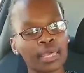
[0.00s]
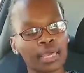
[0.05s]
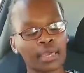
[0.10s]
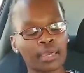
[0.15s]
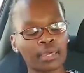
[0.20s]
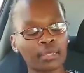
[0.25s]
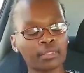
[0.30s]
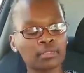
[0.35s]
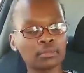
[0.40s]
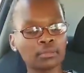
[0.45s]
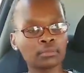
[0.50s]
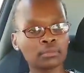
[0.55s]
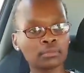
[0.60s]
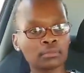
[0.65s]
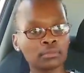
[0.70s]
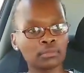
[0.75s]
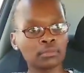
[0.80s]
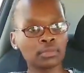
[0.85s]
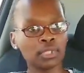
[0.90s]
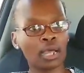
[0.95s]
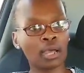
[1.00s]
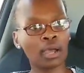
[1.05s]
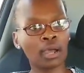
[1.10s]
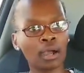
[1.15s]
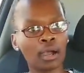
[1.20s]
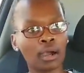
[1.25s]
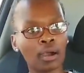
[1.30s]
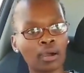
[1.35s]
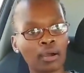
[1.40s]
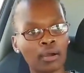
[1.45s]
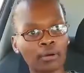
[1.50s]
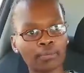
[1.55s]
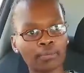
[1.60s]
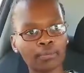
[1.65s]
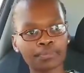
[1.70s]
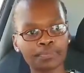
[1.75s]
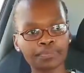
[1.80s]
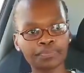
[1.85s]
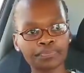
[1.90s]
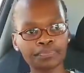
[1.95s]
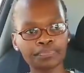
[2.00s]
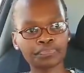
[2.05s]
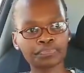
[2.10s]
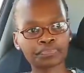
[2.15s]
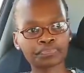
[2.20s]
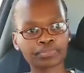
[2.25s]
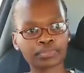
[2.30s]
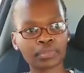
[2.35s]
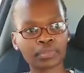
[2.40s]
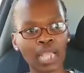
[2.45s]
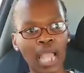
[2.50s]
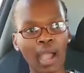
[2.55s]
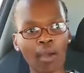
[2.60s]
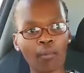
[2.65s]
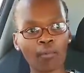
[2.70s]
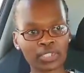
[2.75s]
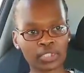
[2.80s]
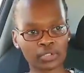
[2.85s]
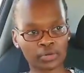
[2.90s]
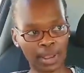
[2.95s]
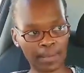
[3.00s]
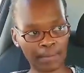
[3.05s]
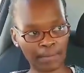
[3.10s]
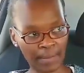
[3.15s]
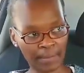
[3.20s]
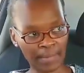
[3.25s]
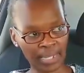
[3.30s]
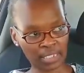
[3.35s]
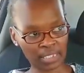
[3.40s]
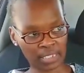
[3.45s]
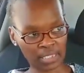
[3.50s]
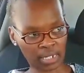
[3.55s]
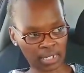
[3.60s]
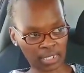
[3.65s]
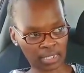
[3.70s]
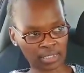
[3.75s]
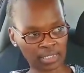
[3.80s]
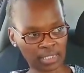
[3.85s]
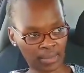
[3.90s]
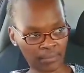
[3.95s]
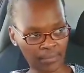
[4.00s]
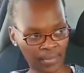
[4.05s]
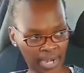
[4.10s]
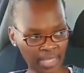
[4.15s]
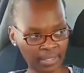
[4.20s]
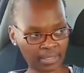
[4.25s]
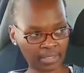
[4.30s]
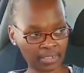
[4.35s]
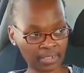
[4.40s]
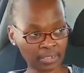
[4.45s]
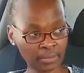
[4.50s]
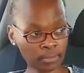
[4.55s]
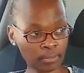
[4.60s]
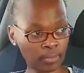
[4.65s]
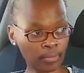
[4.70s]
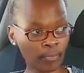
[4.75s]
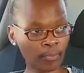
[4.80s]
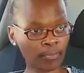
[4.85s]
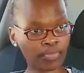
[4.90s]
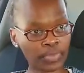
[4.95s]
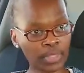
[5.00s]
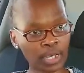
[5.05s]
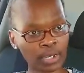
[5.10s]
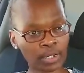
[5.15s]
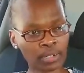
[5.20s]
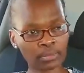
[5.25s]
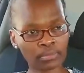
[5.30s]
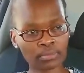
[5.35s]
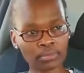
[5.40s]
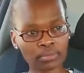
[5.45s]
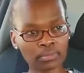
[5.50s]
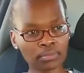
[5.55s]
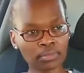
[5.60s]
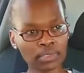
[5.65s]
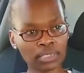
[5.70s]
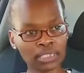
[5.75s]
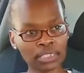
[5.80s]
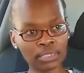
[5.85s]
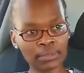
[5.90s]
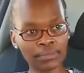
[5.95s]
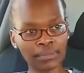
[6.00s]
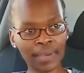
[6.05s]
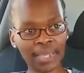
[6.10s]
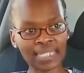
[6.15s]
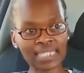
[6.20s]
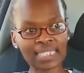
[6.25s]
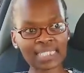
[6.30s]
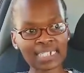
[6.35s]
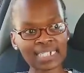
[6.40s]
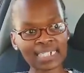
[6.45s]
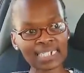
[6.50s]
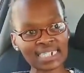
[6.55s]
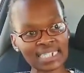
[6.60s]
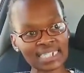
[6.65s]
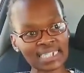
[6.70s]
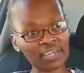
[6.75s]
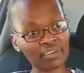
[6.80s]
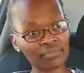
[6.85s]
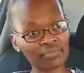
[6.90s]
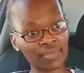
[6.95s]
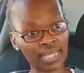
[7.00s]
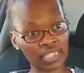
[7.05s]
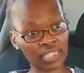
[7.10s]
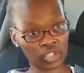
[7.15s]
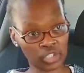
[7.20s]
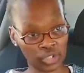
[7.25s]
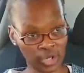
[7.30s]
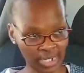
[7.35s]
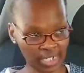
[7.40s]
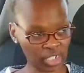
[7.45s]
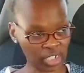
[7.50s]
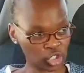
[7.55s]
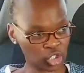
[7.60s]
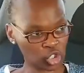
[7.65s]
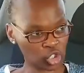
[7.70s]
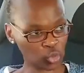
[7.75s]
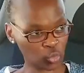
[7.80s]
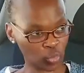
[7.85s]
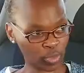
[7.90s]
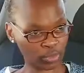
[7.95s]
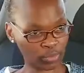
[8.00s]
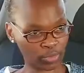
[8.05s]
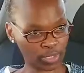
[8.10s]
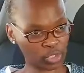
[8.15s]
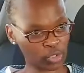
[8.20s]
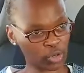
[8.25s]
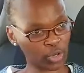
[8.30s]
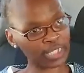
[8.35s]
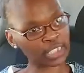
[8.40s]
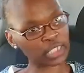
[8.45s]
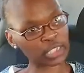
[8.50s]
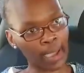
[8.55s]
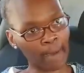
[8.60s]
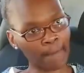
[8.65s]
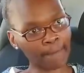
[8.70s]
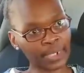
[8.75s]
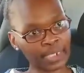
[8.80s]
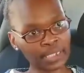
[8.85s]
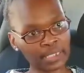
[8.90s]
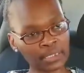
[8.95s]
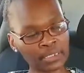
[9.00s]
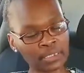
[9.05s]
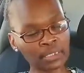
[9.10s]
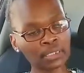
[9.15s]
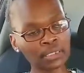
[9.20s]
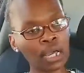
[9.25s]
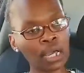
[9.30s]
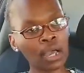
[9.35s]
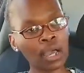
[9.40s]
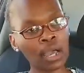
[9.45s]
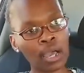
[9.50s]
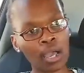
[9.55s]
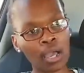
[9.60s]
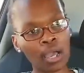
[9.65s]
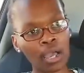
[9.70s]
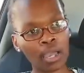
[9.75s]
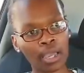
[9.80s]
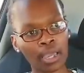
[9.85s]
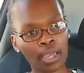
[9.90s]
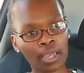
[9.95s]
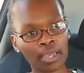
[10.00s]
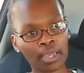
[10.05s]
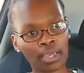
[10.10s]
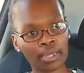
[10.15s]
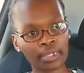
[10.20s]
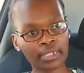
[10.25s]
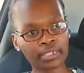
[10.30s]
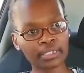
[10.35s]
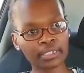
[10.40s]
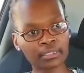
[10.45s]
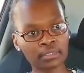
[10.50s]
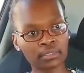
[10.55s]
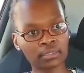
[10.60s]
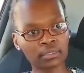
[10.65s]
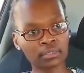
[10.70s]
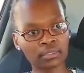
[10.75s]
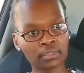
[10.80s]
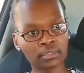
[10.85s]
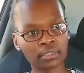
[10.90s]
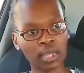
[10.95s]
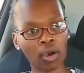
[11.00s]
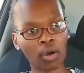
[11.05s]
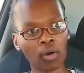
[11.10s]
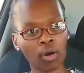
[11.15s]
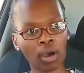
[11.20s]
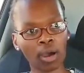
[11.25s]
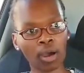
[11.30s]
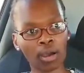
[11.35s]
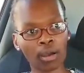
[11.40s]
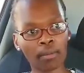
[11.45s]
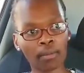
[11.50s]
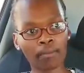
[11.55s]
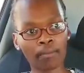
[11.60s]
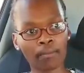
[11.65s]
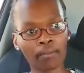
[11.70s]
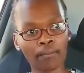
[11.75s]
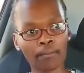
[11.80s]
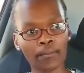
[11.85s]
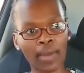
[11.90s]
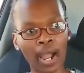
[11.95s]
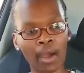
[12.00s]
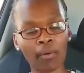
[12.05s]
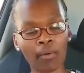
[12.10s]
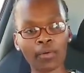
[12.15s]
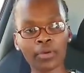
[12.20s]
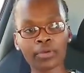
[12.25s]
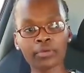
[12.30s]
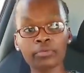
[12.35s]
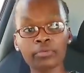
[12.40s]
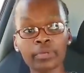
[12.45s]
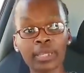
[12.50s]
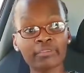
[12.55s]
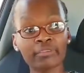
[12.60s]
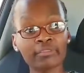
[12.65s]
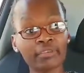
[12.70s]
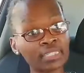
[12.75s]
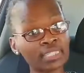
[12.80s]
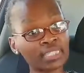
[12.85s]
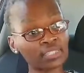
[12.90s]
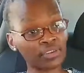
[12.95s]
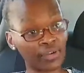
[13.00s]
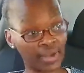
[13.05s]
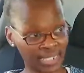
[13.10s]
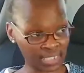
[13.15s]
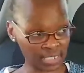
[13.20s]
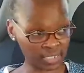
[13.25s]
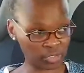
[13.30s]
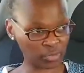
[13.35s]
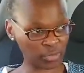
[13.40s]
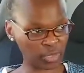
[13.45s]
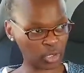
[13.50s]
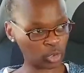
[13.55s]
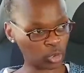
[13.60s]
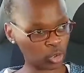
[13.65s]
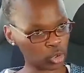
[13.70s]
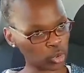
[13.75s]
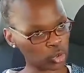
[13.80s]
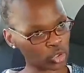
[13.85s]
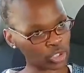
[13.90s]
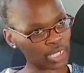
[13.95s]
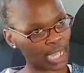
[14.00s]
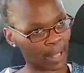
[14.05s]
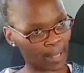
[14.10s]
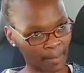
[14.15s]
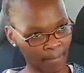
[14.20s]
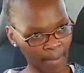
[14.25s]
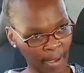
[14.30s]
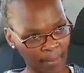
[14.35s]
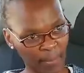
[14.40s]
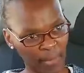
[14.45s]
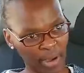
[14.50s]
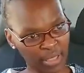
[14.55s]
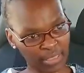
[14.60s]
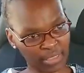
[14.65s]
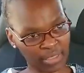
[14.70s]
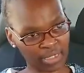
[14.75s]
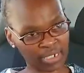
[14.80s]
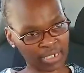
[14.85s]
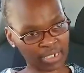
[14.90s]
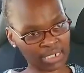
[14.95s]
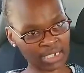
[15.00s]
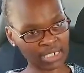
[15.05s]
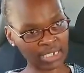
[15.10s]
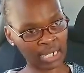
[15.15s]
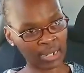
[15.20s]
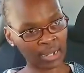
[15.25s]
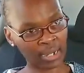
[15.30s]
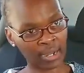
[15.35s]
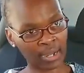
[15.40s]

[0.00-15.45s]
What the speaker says: Then I was raped by my stepbrother. He basically gave me instructions what was going to happen, and I even threatened me not to tell my mother.